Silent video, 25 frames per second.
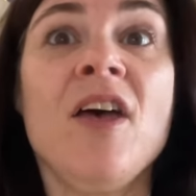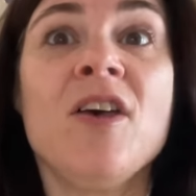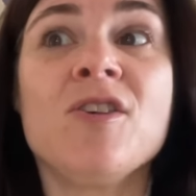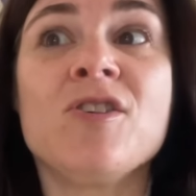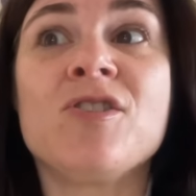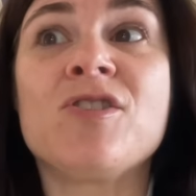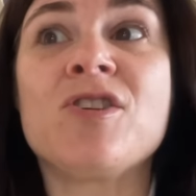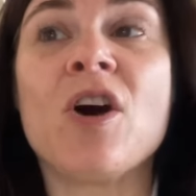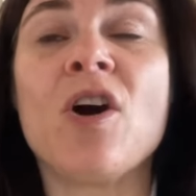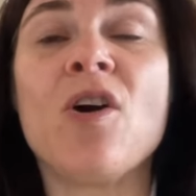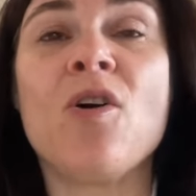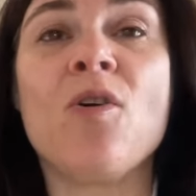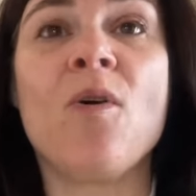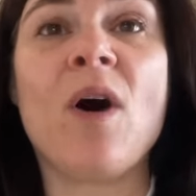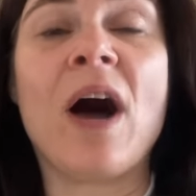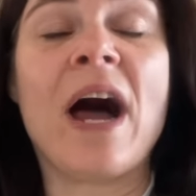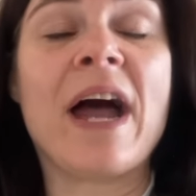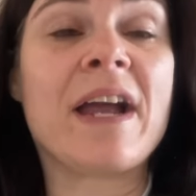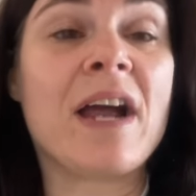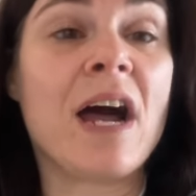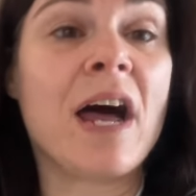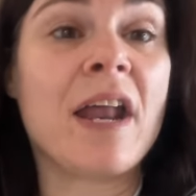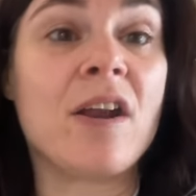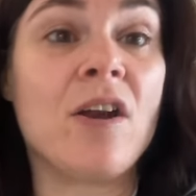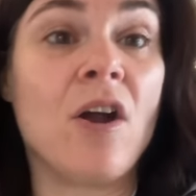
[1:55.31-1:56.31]
So I
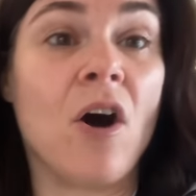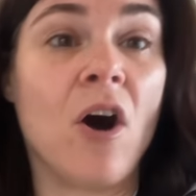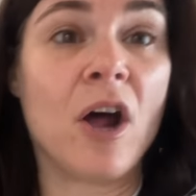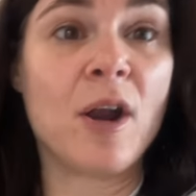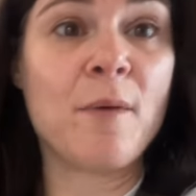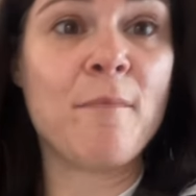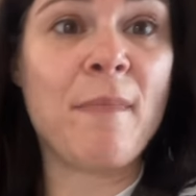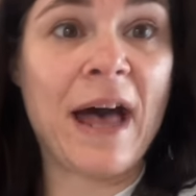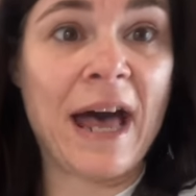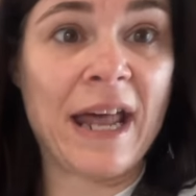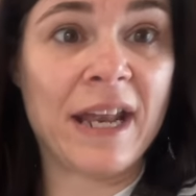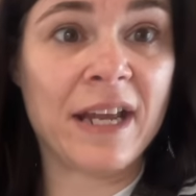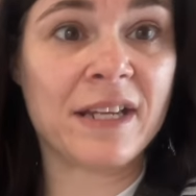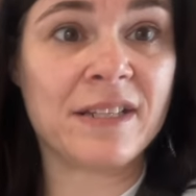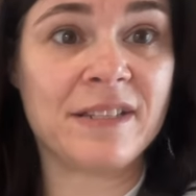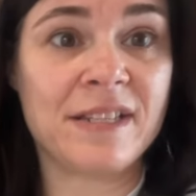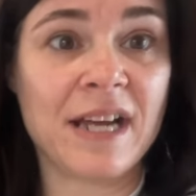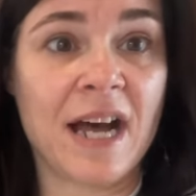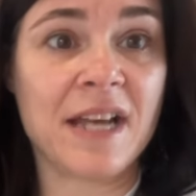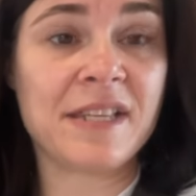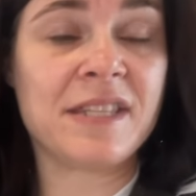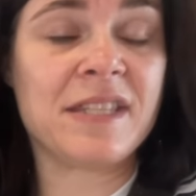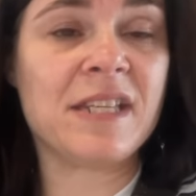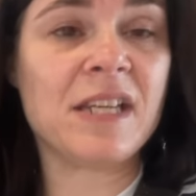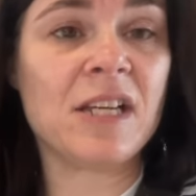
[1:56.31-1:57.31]
got an automatic
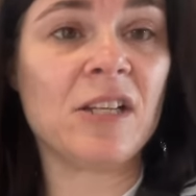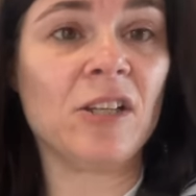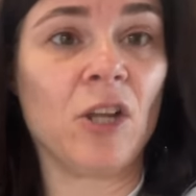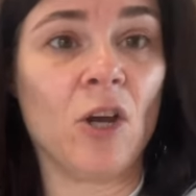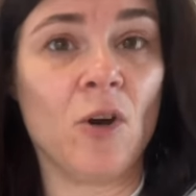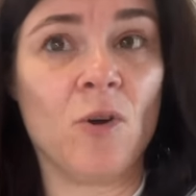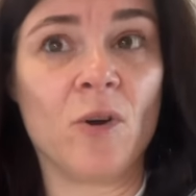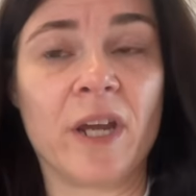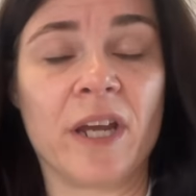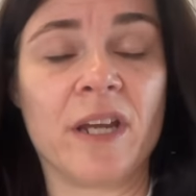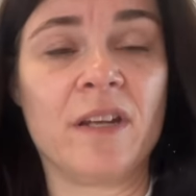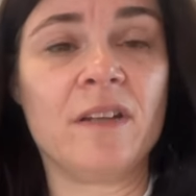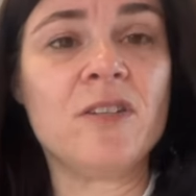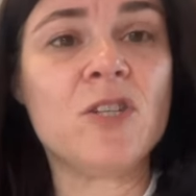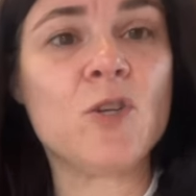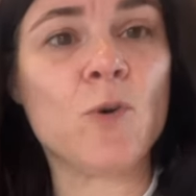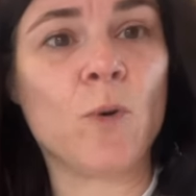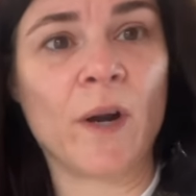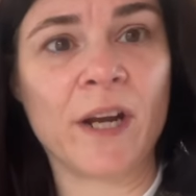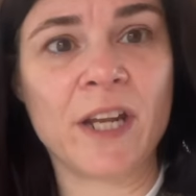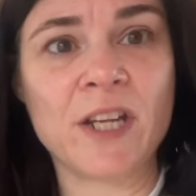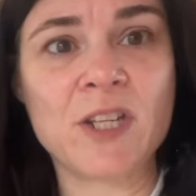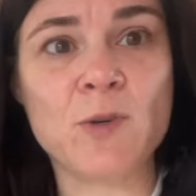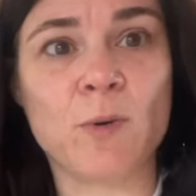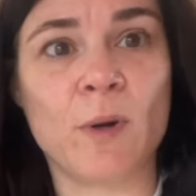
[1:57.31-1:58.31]
Dacia Logan
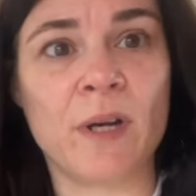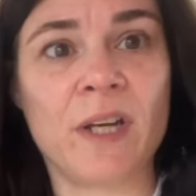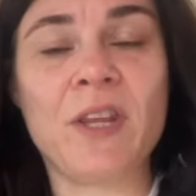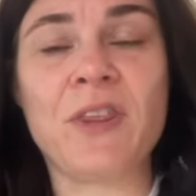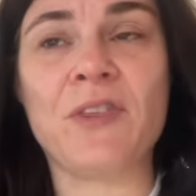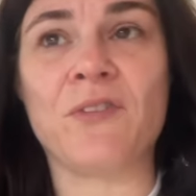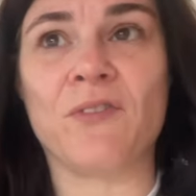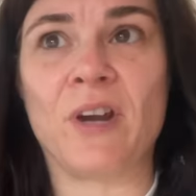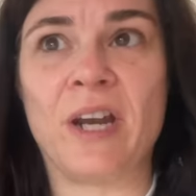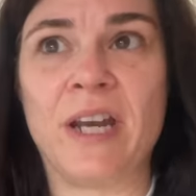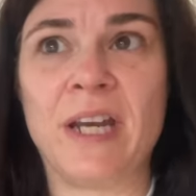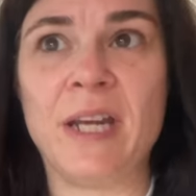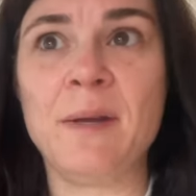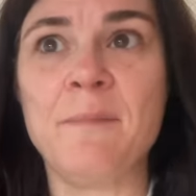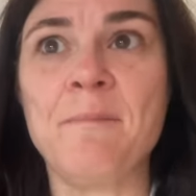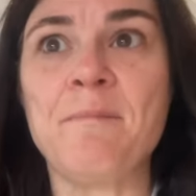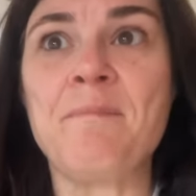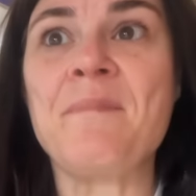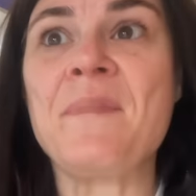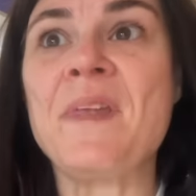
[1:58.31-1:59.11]
2023.